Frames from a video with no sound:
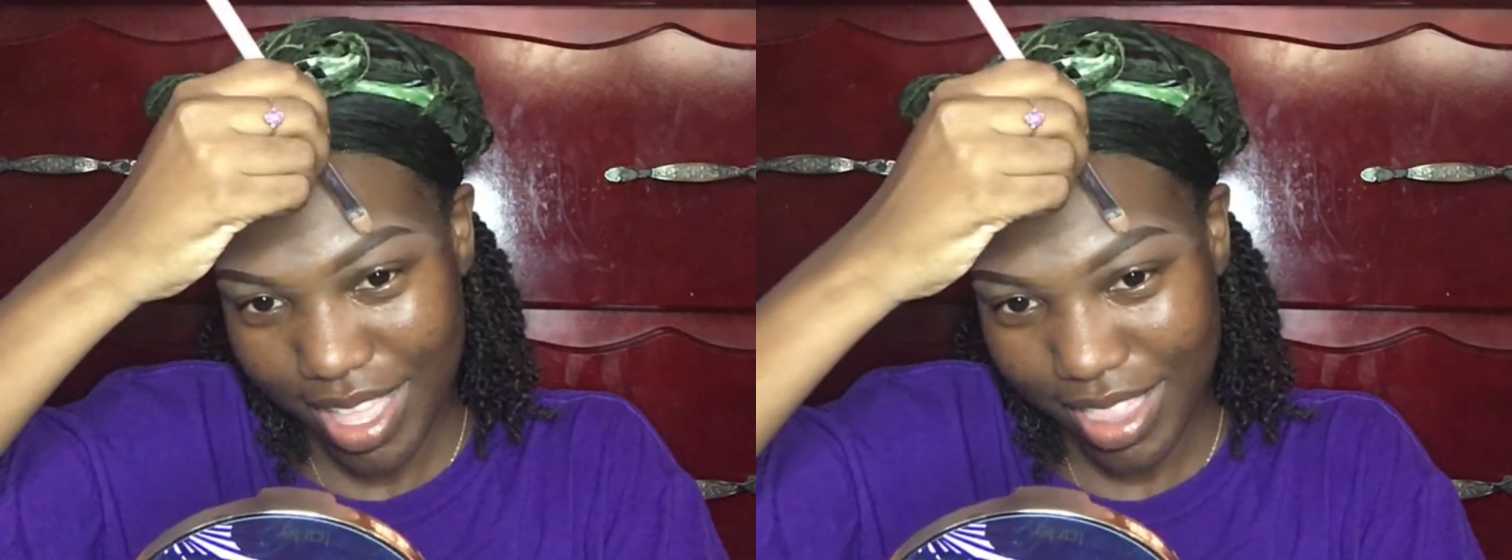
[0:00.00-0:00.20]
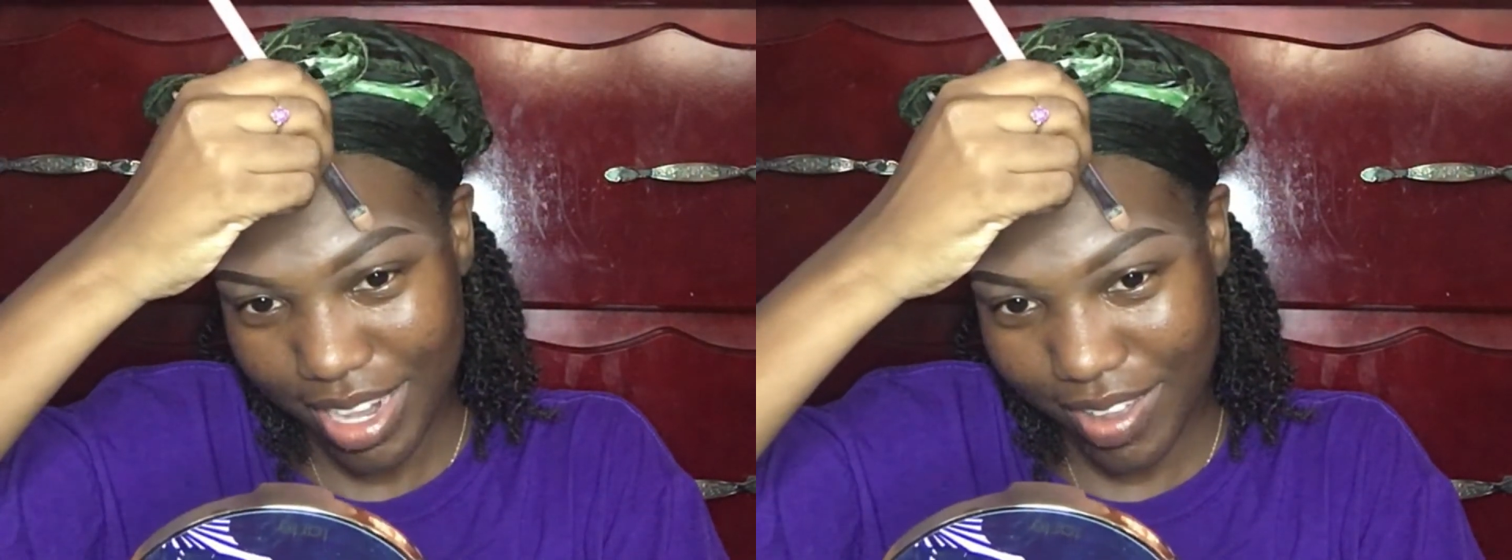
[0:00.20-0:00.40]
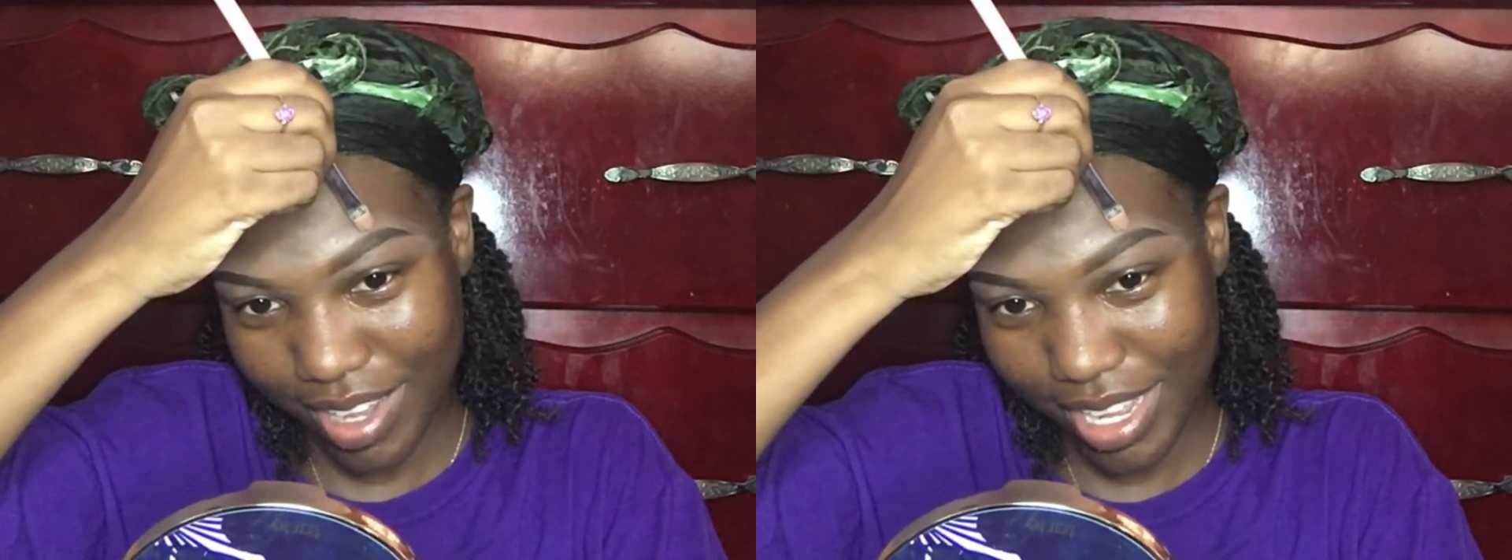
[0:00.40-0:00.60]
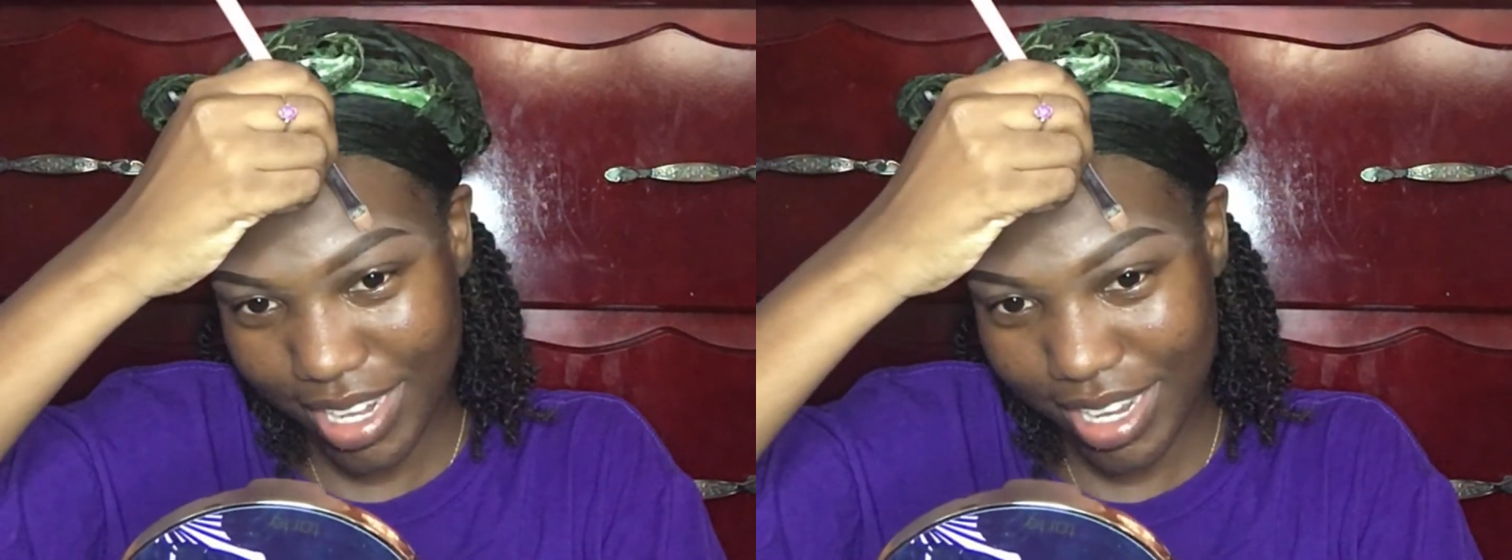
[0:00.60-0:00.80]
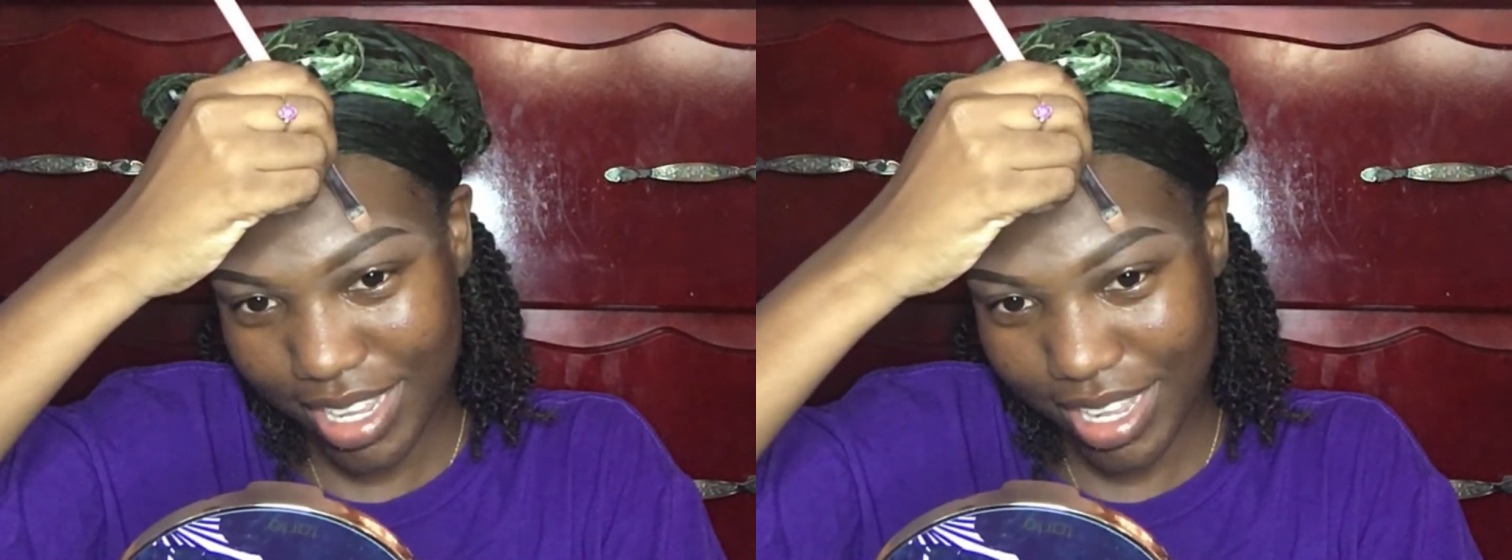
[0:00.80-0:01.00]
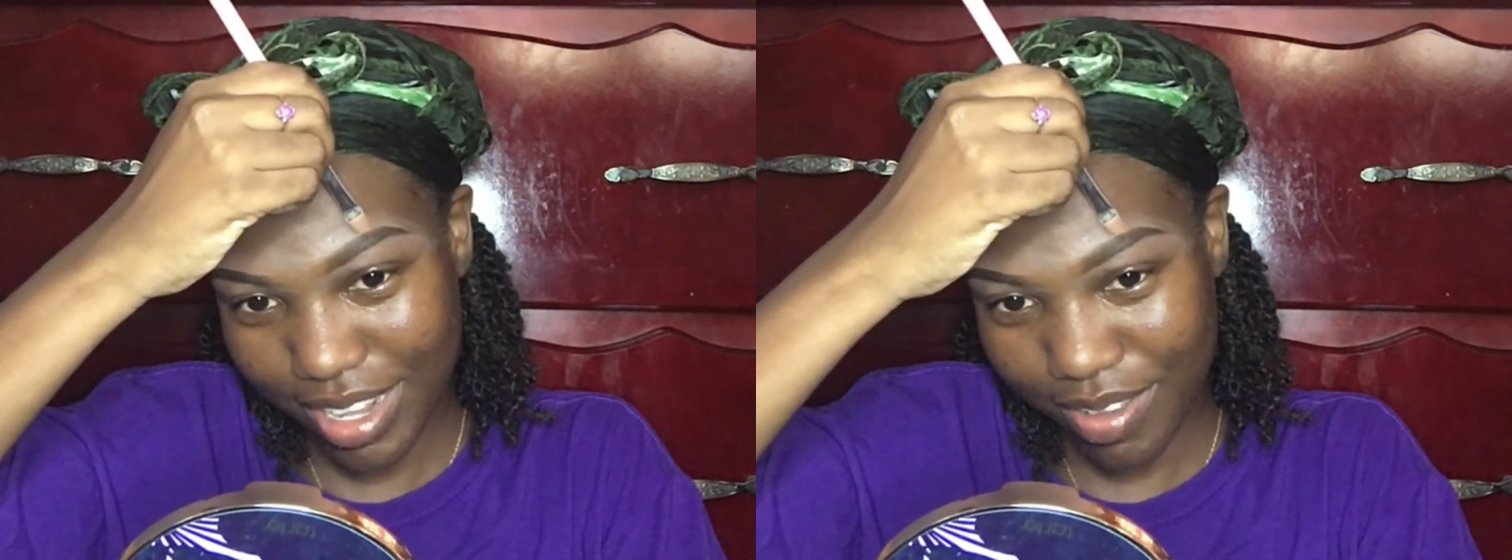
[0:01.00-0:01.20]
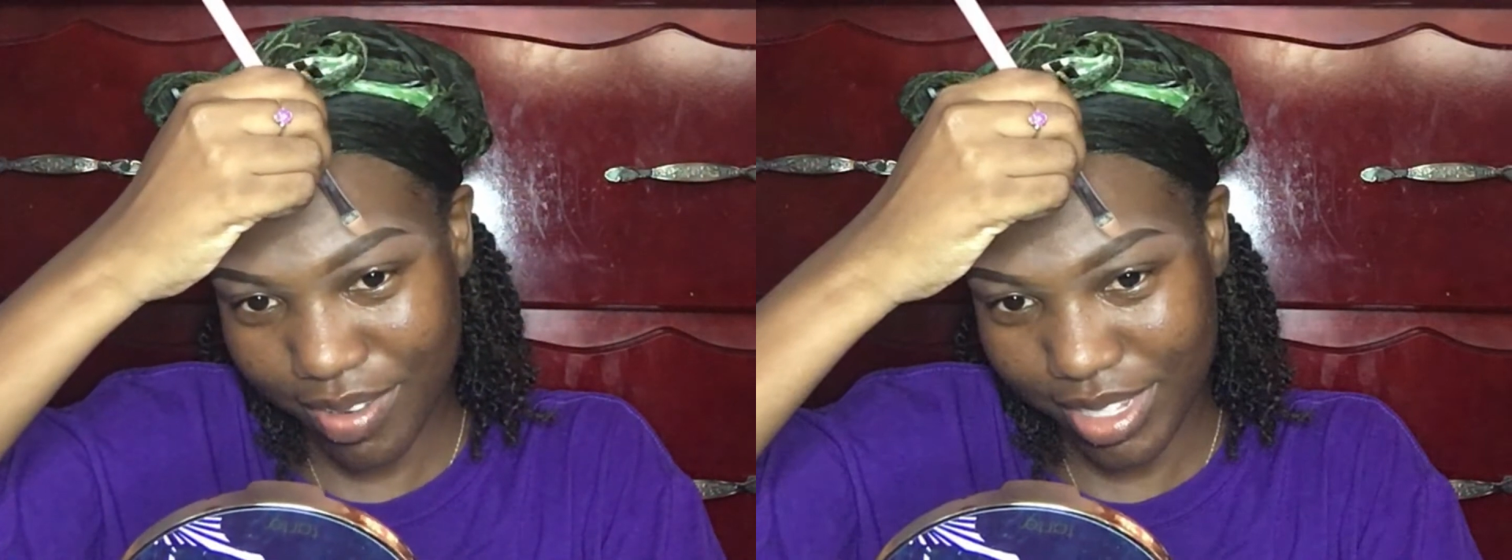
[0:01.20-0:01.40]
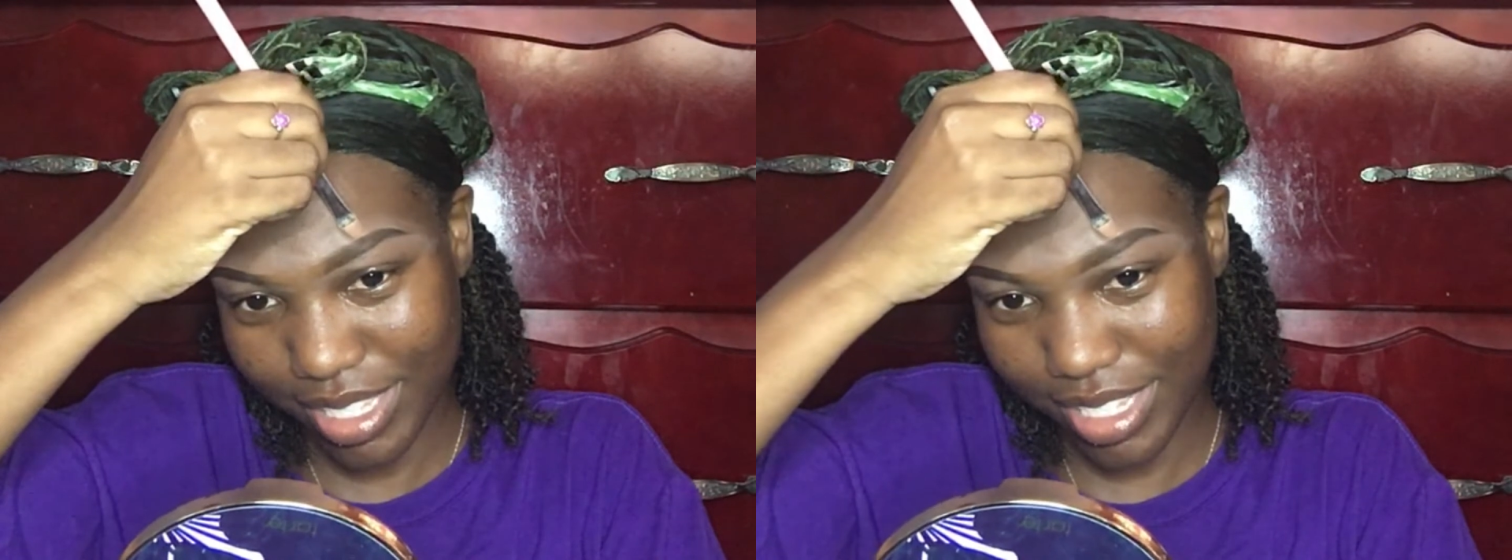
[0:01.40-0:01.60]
That all I needed was